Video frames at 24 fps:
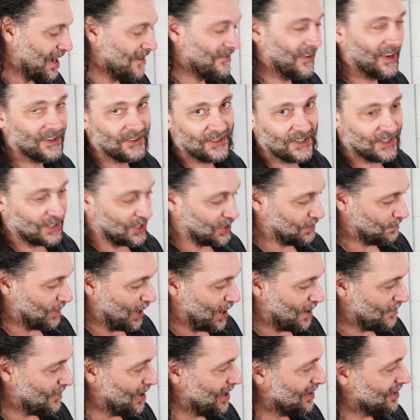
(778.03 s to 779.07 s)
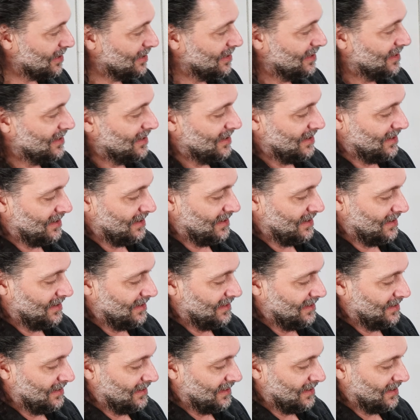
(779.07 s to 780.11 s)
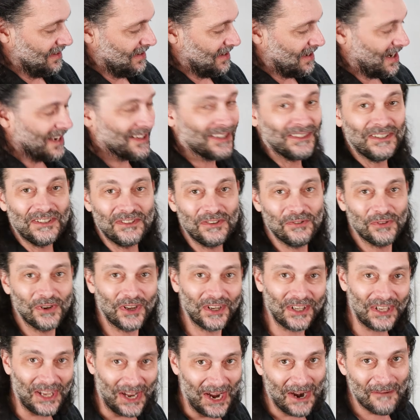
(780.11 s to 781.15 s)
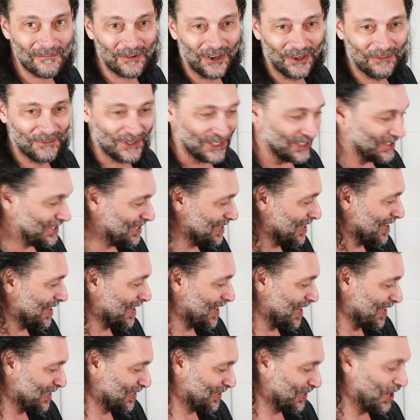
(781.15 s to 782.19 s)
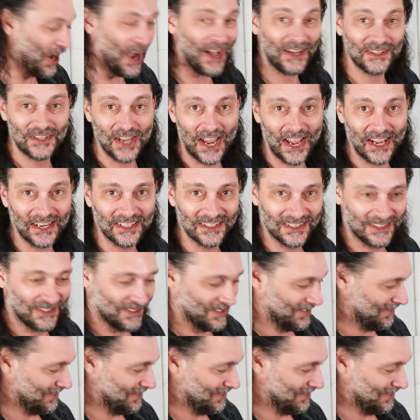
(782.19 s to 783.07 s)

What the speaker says: If I'm going to experiment, I like to do it on camera because then I got content.